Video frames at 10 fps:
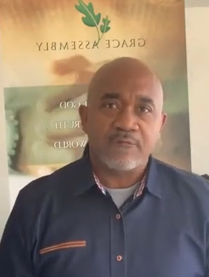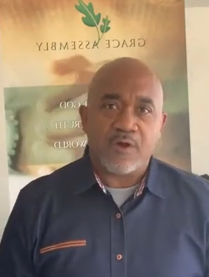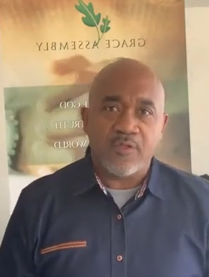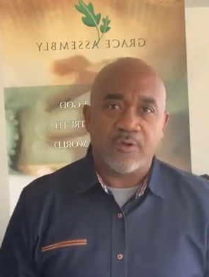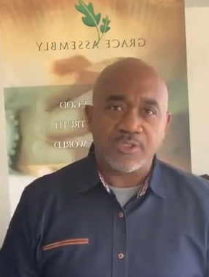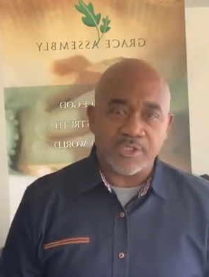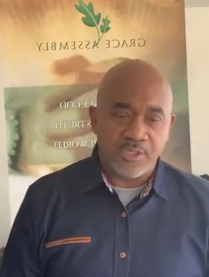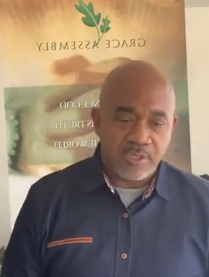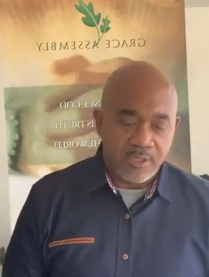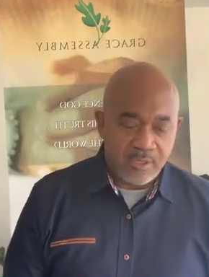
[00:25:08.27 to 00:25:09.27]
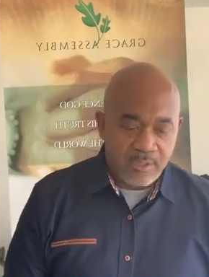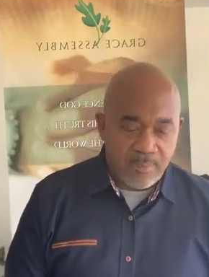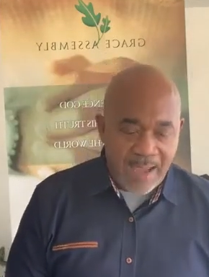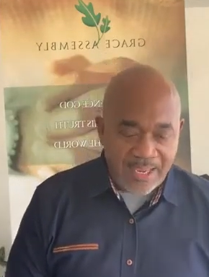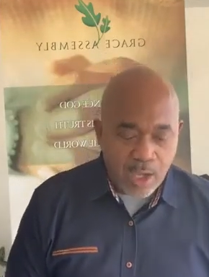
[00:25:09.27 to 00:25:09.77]
For others,
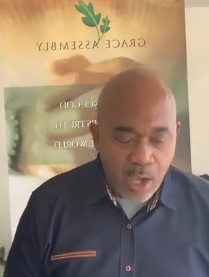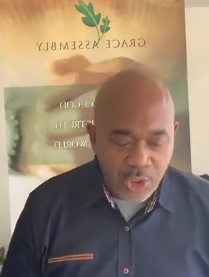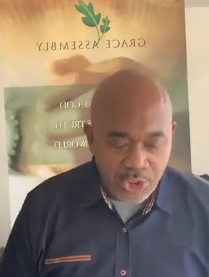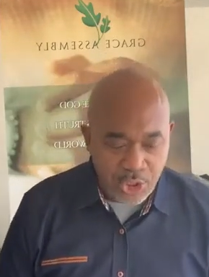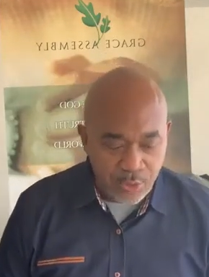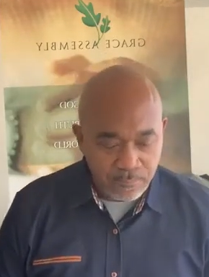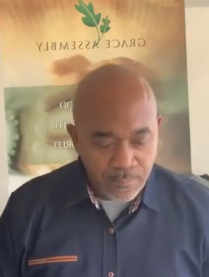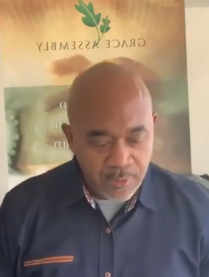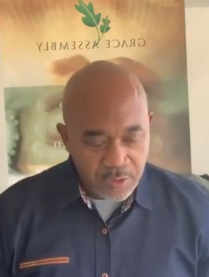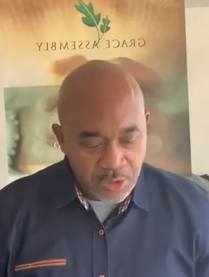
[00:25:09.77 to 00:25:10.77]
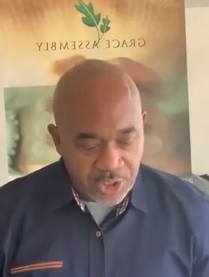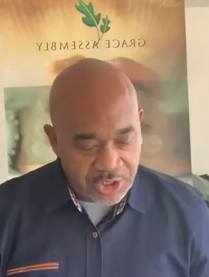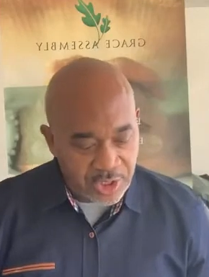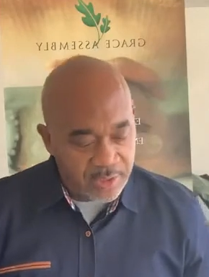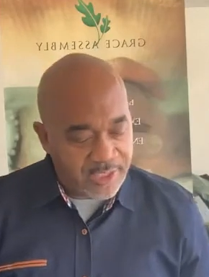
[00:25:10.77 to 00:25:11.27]
it might cost you
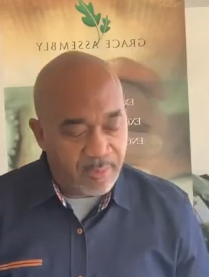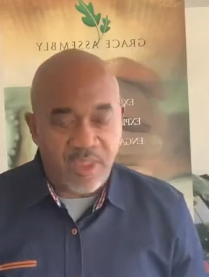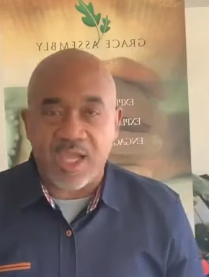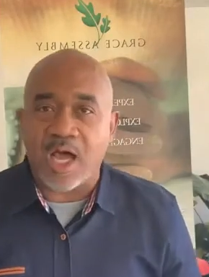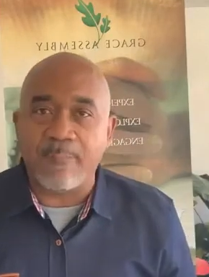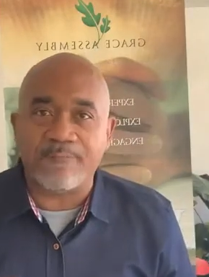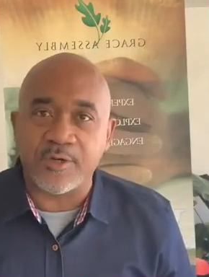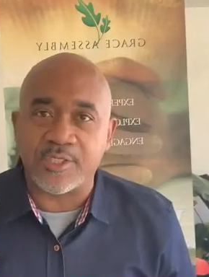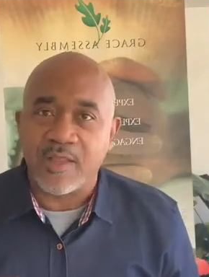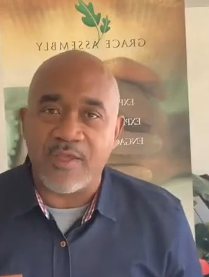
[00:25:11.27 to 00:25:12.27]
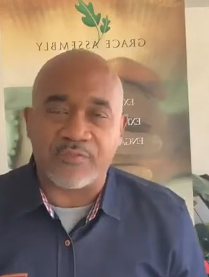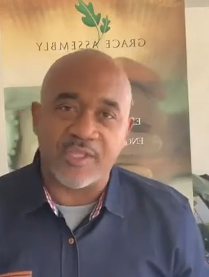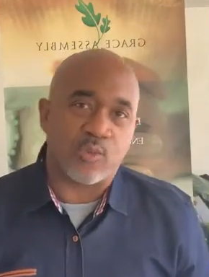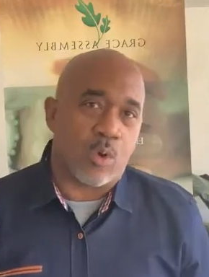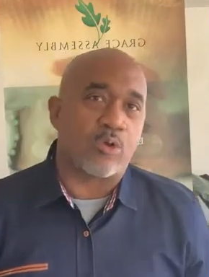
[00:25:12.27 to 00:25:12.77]
just some of the comforts that
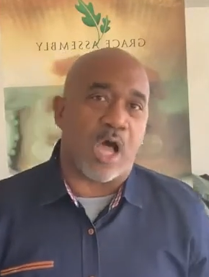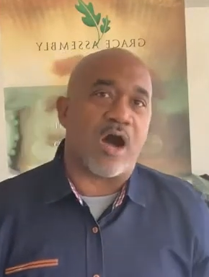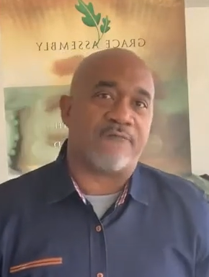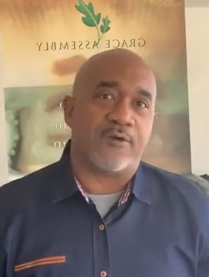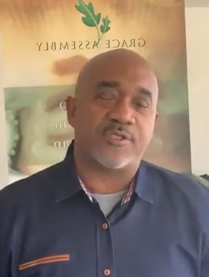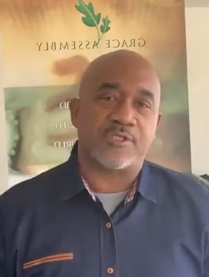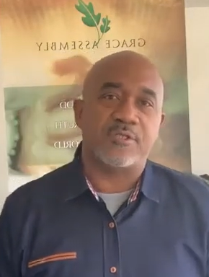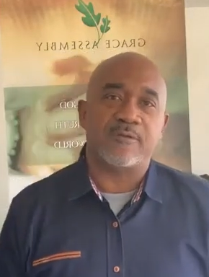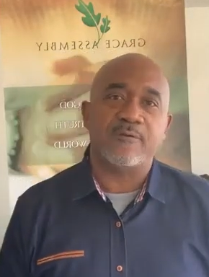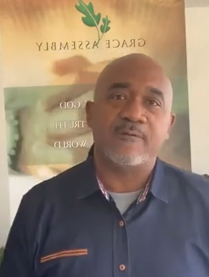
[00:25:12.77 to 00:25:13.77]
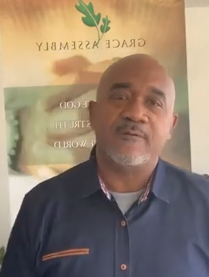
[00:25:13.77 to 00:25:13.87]
this world offers.